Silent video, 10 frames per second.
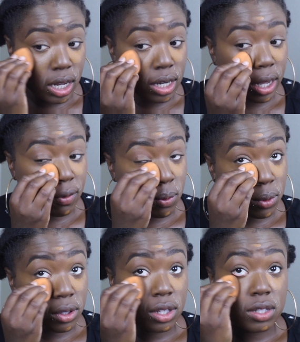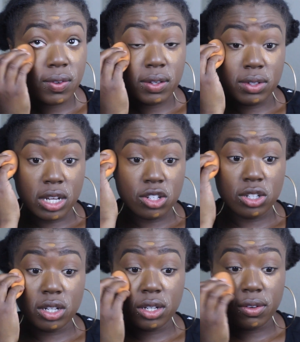And I've worn this
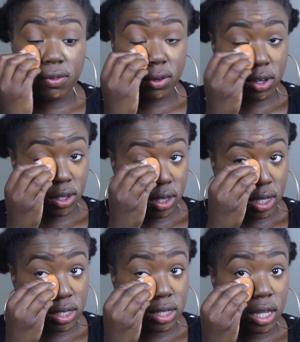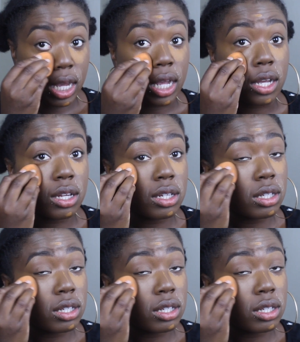foundation for at least like